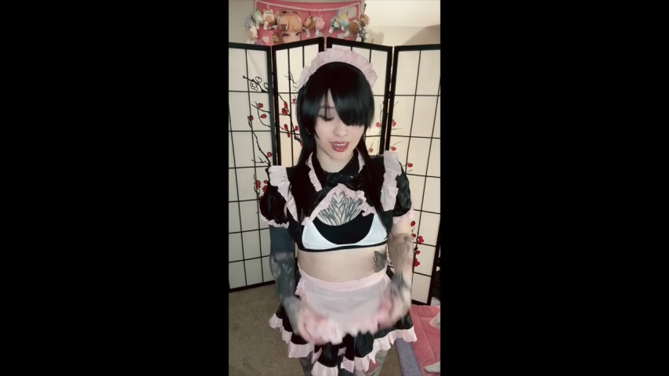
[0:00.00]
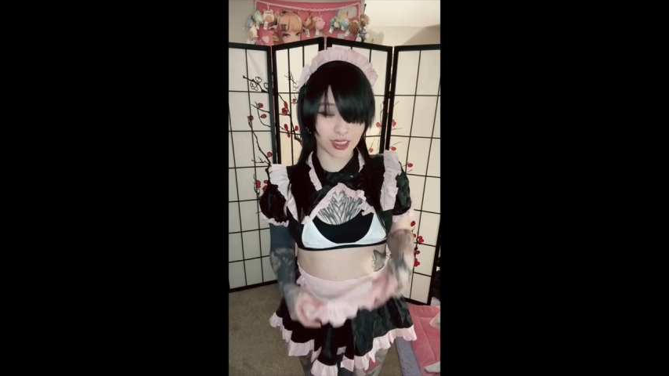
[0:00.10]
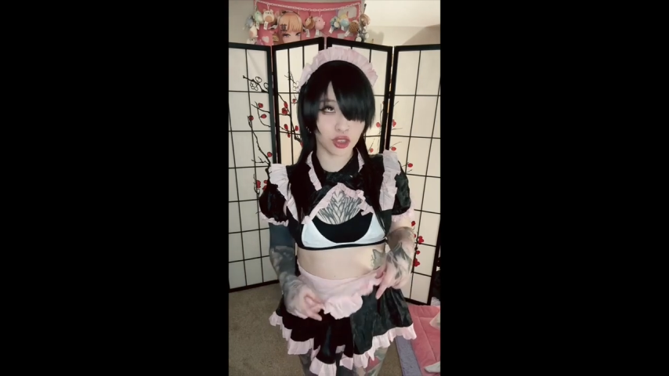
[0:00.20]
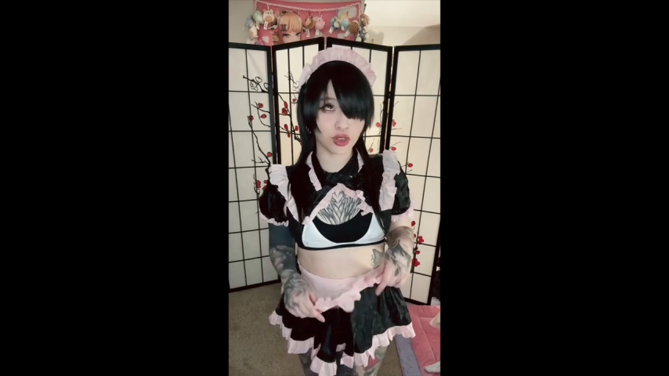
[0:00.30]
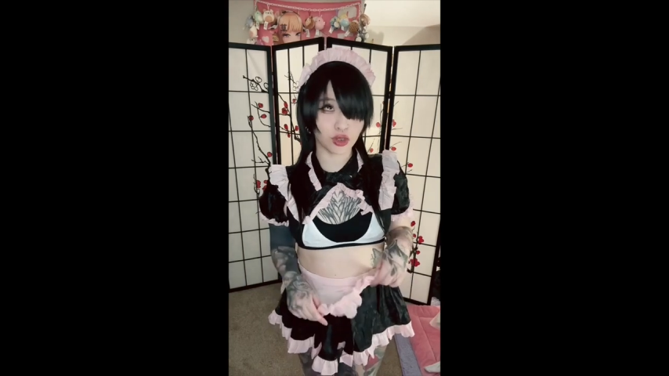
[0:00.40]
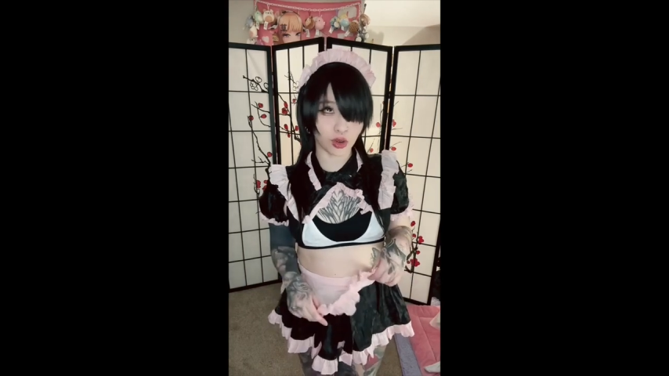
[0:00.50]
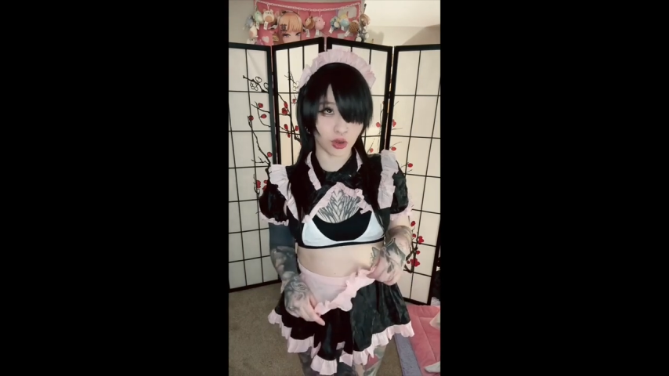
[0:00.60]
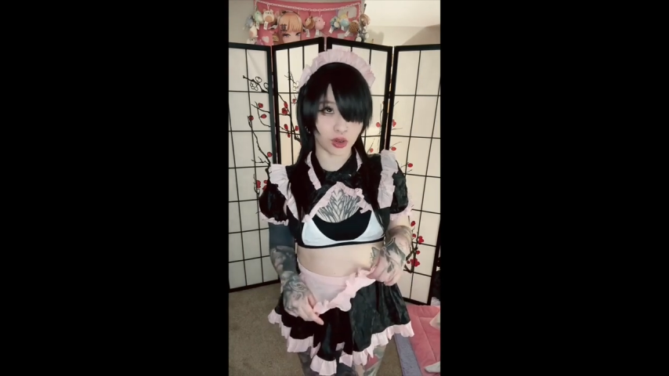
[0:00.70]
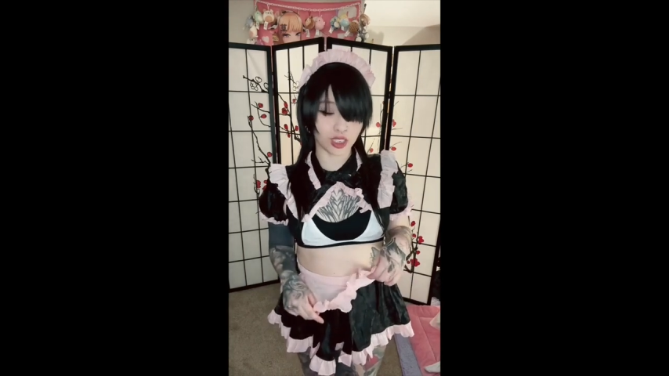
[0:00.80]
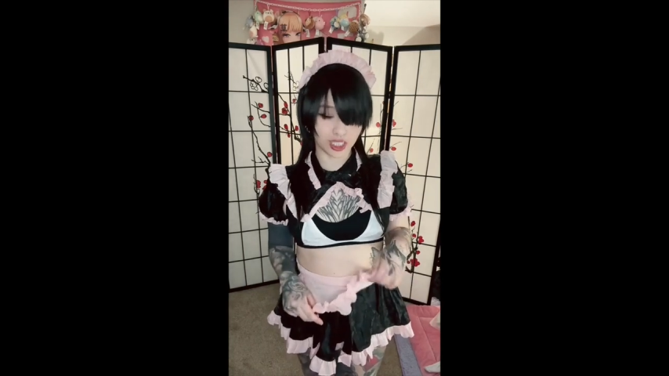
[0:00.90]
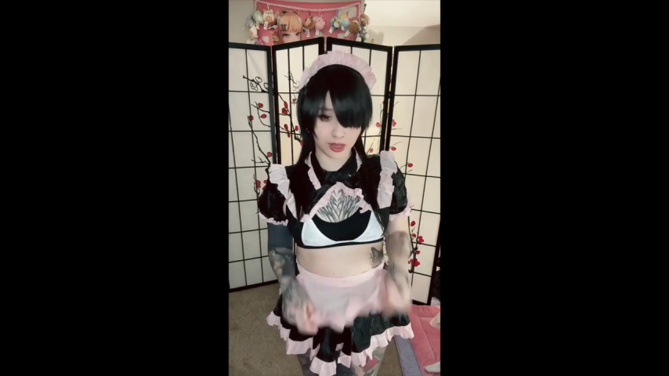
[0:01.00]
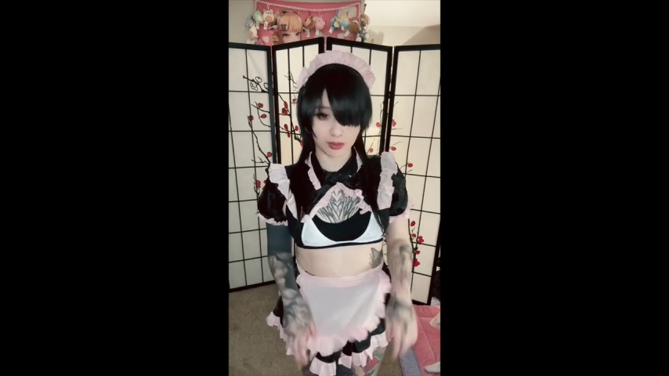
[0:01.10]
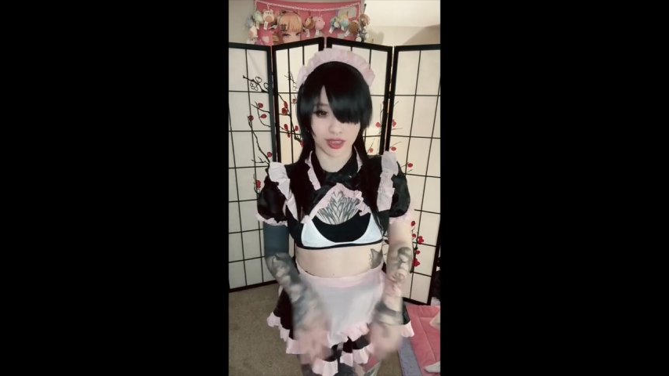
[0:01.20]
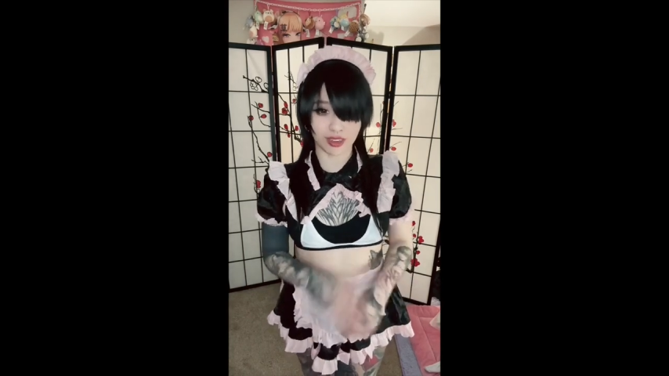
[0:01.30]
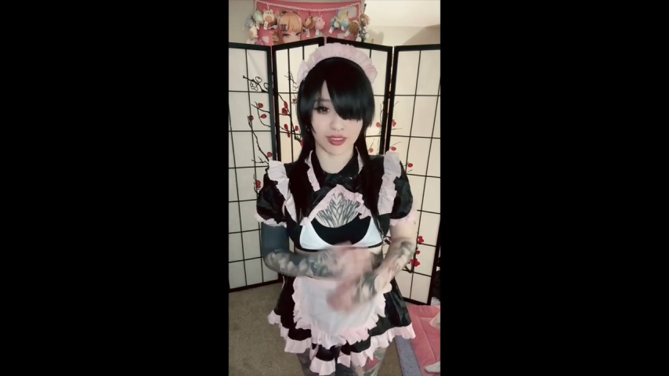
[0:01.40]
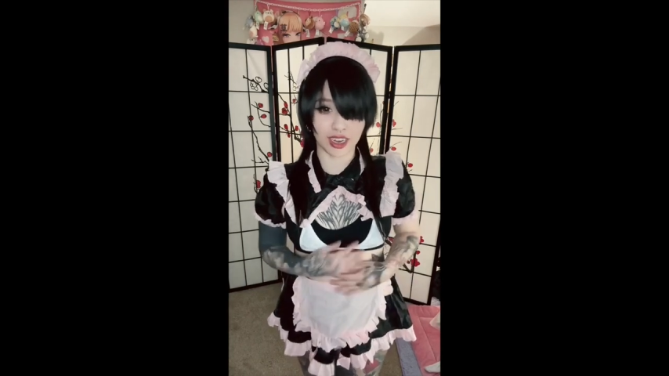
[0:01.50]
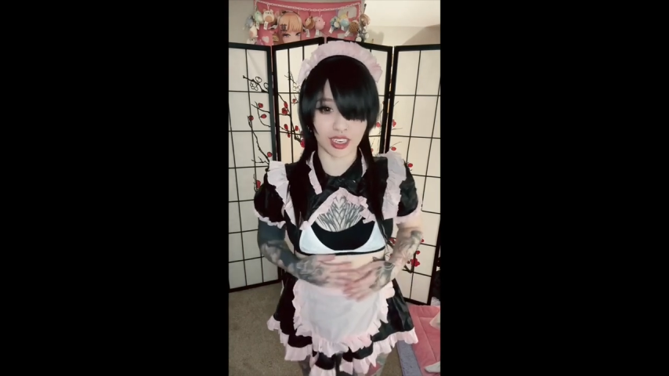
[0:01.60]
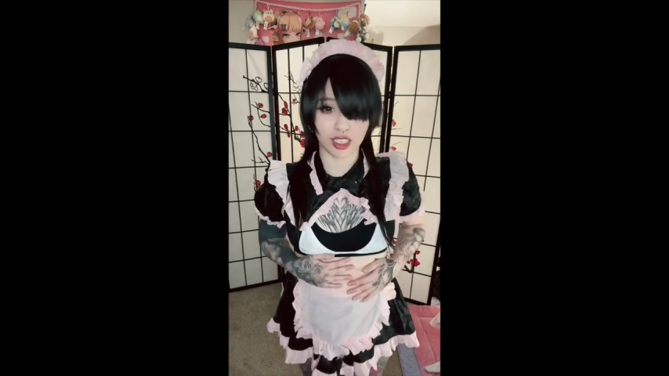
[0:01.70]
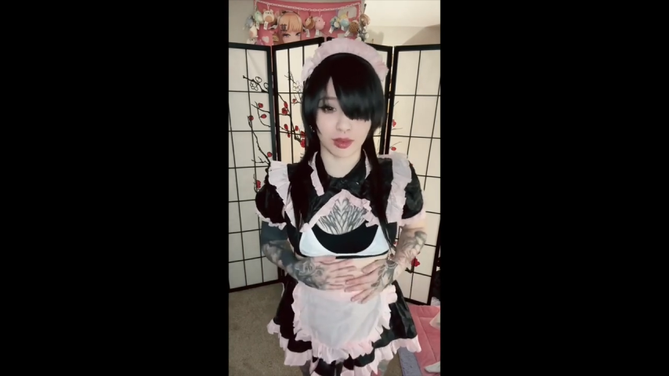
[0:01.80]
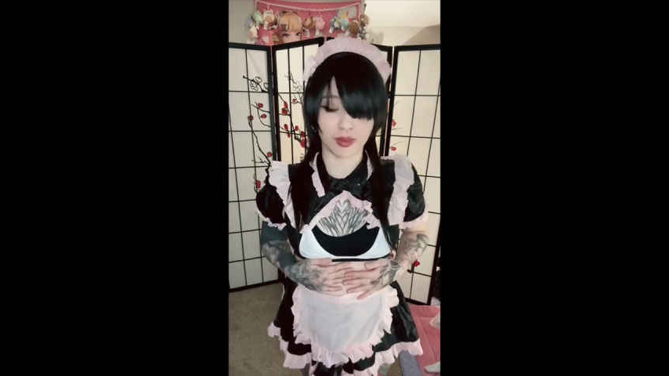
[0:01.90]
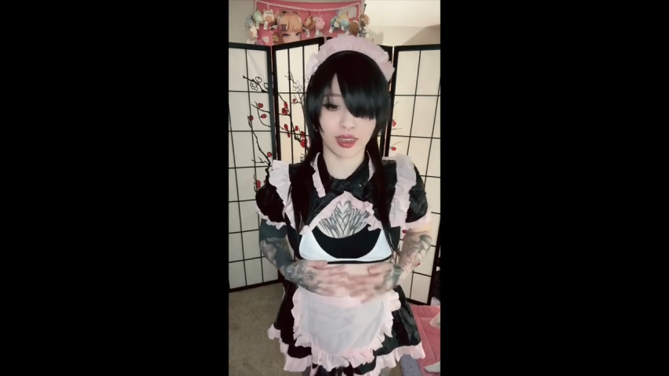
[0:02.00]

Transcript: It's so cheap, like very cheap.